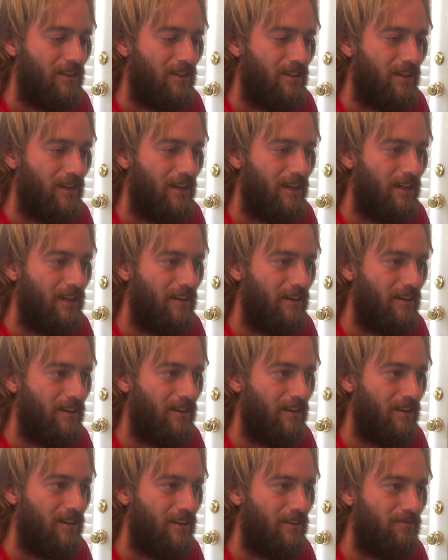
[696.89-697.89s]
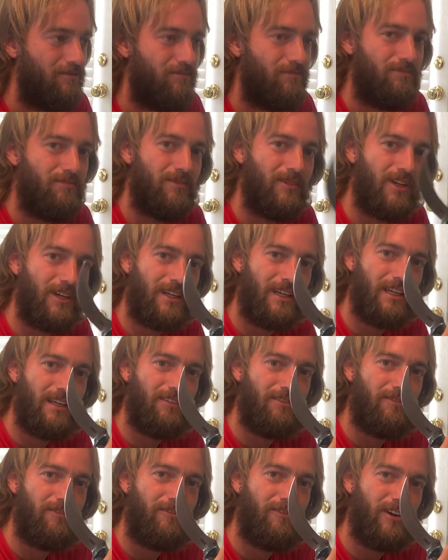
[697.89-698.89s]
And
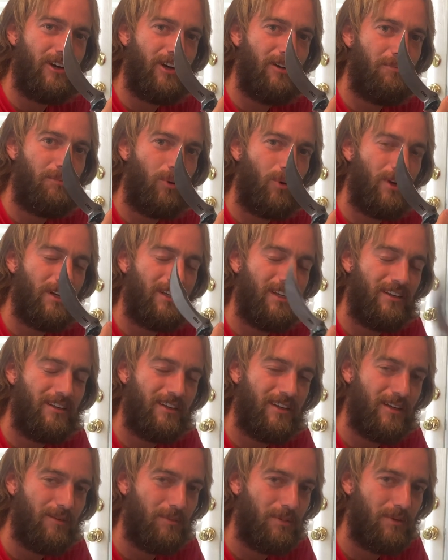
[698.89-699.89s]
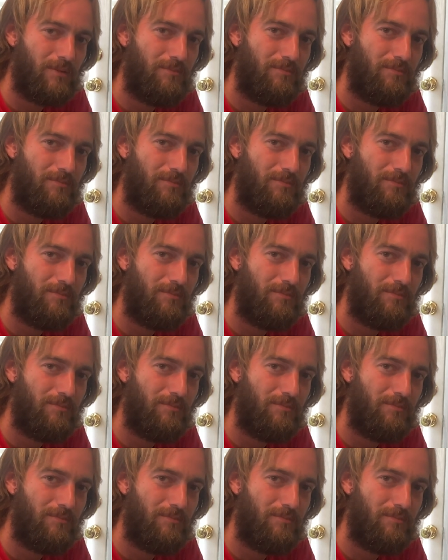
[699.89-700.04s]
again, very pointy tip.